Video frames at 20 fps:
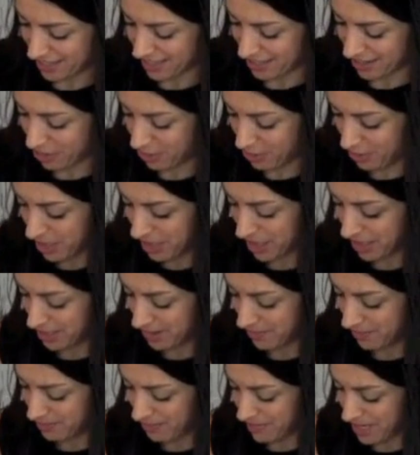Almost
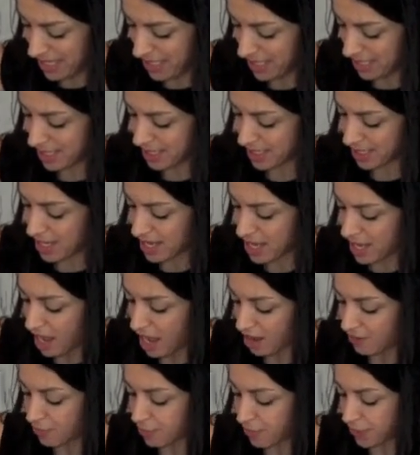mixed.
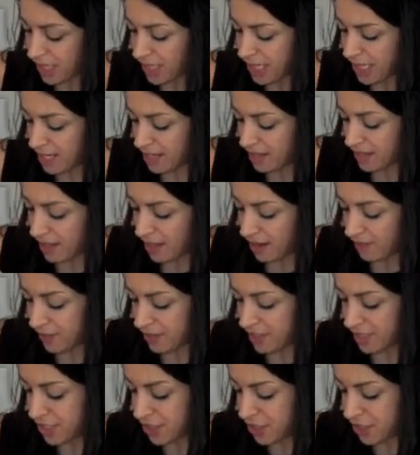I've preheated the
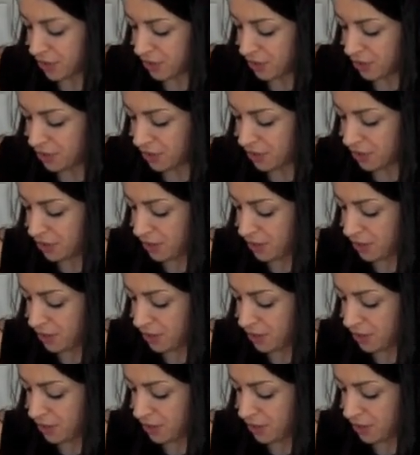oven to